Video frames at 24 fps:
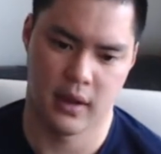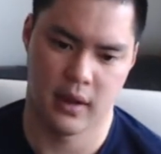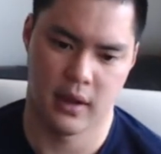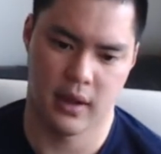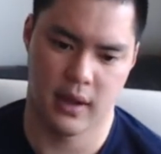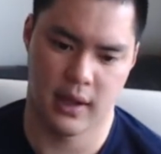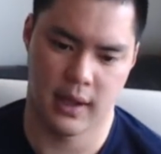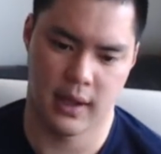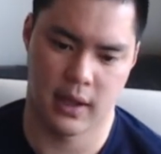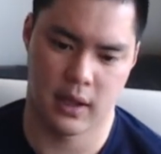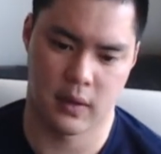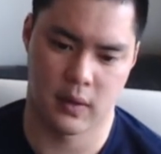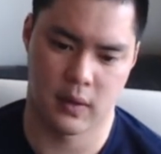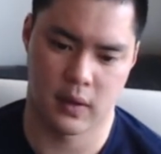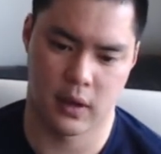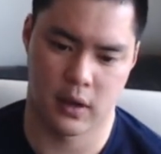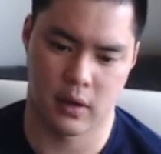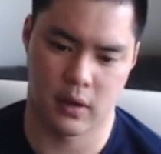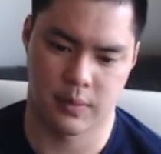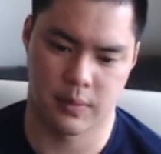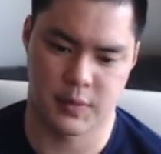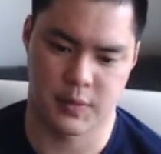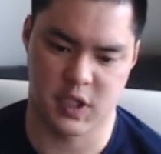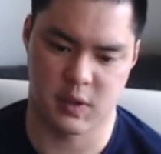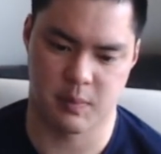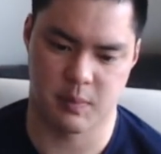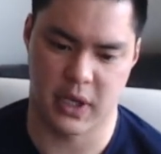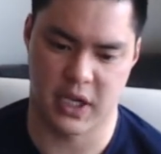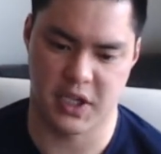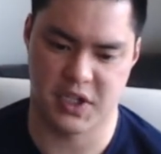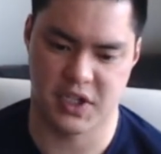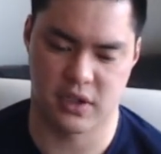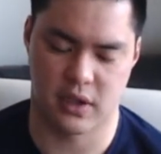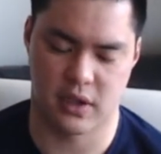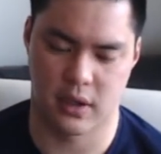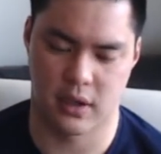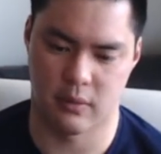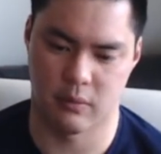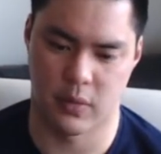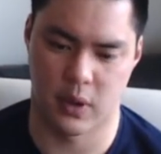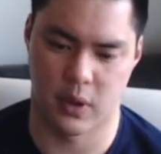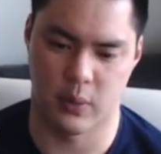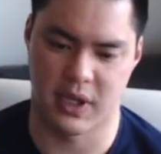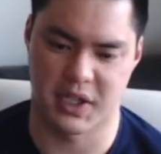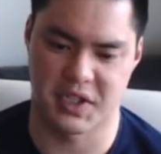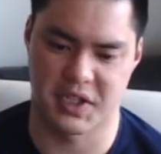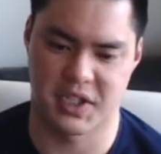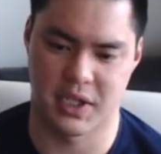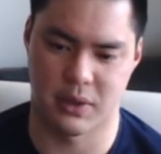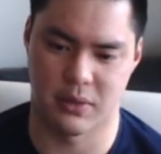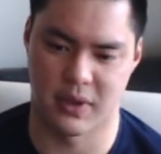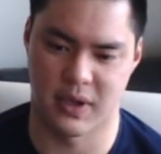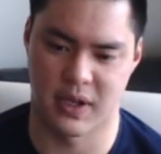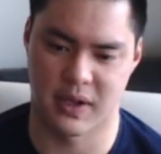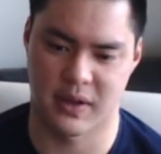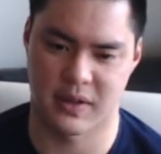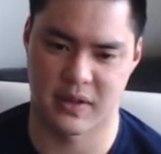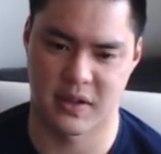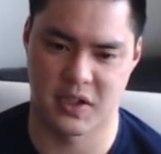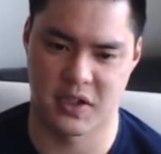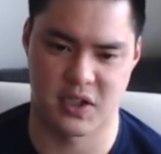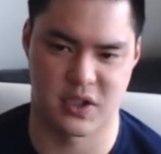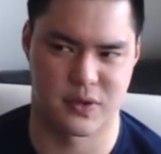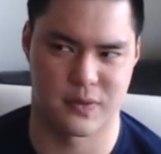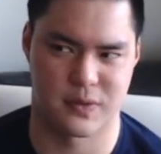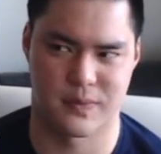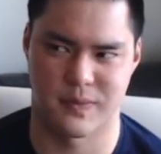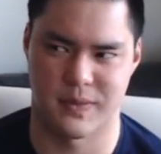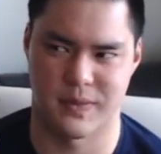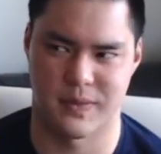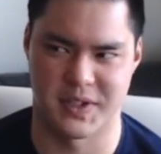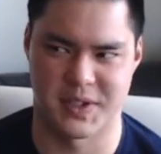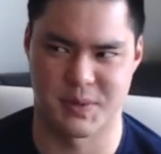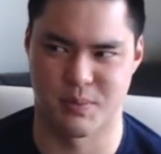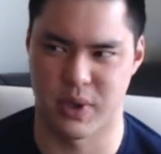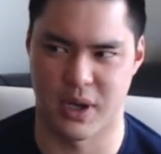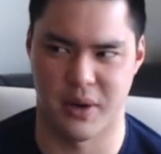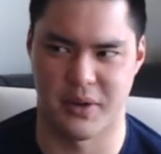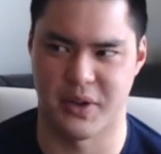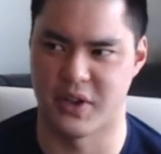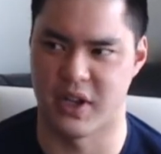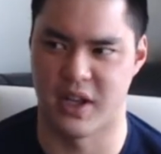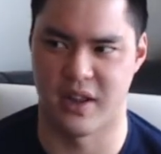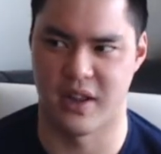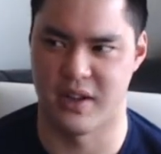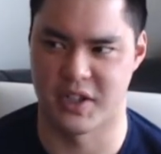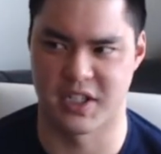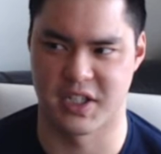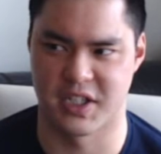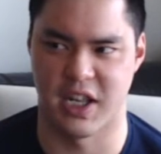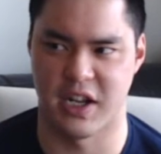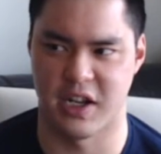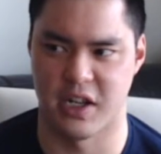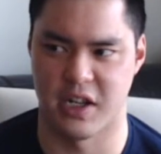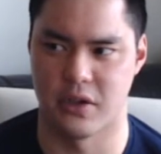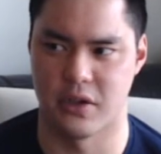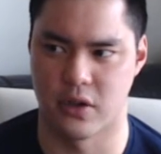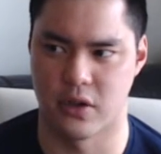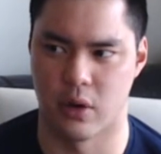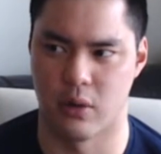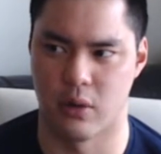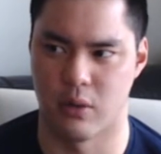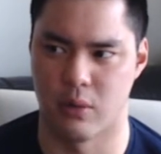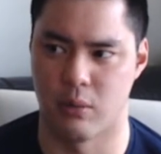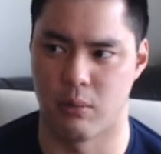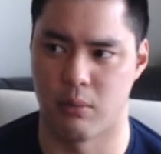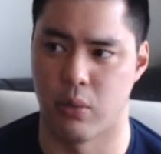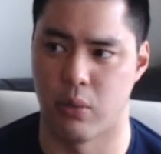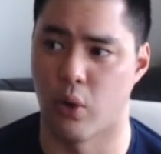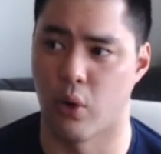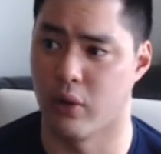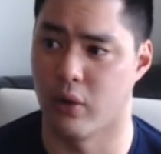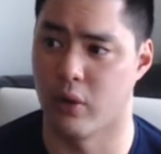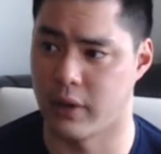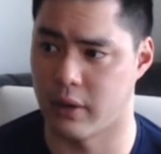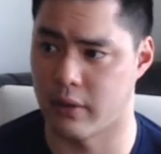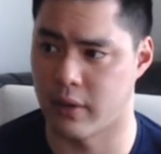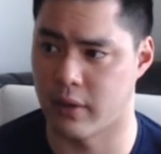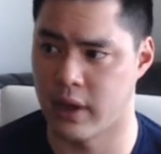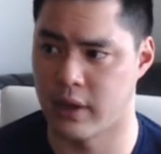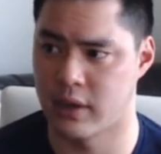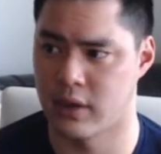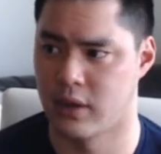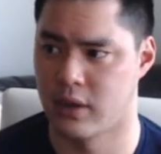And just based on what we had seen, we're like, this is probably not, it's likely to go poorly, right?